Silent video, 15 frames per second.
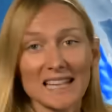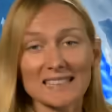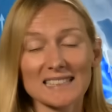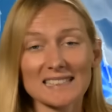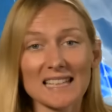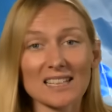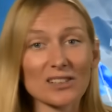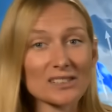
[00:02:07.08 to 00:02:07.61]
as I
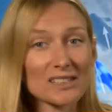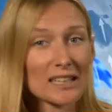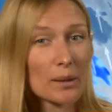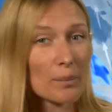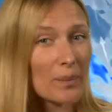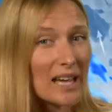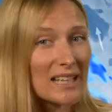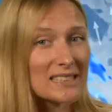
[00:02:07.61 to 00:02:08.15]
said, looks like
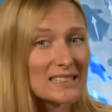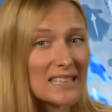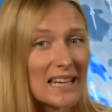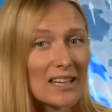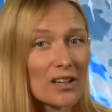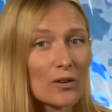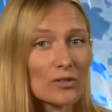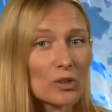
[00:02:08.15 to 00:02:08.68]
the best
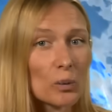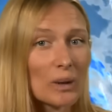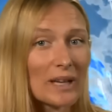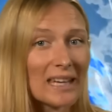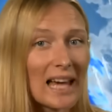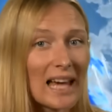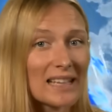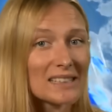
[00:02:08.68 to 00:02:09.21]
day of the
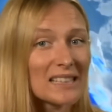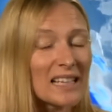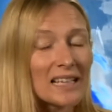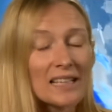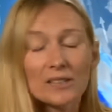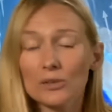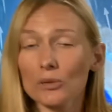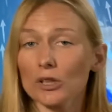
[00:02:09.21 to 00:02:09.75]
weekend.
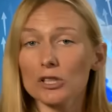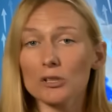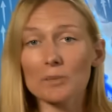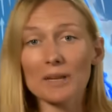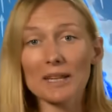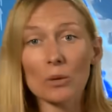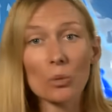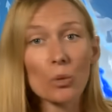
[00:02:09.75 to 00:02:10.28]
It's not going to
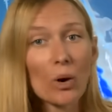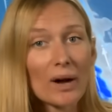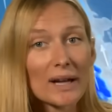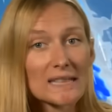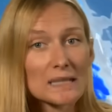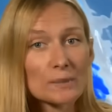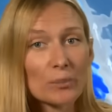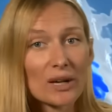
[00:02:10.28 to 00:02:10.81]
be
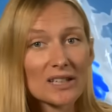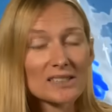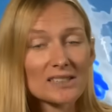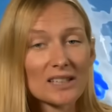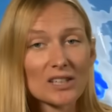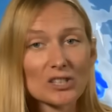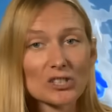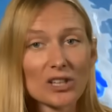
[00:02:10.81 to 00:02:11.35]
widespread
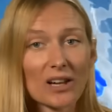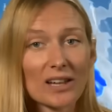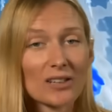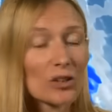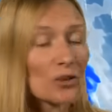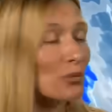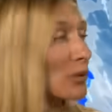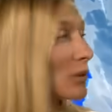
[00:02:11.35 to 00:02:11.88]

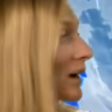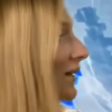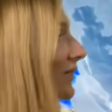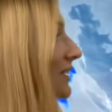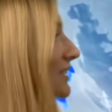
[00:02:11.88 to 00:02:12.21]
sunshine throughout